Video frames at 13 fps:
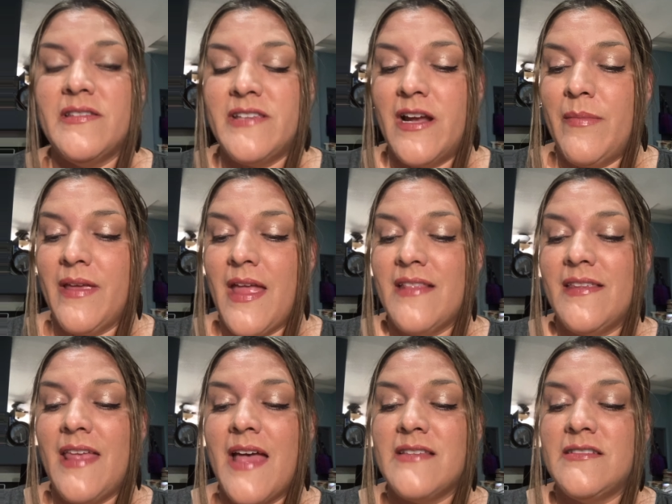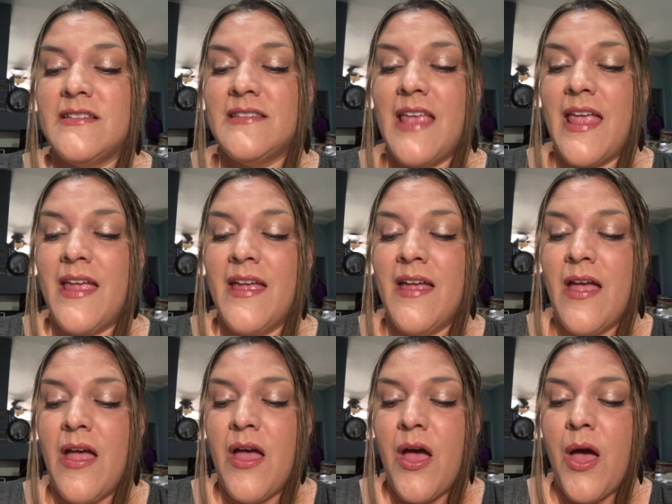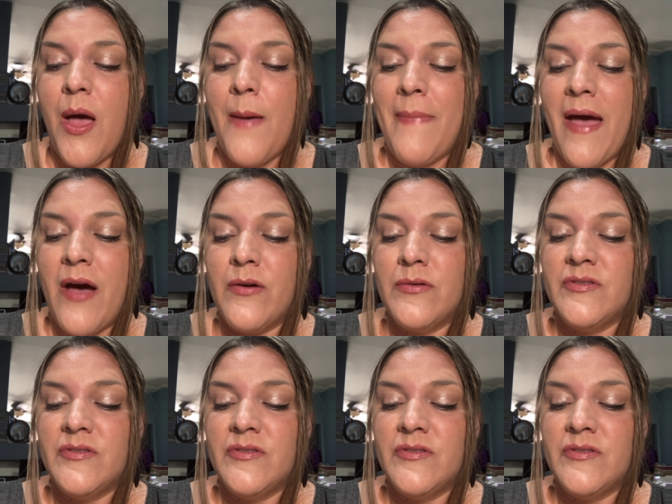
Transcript: Sarah Mackenzie has to say about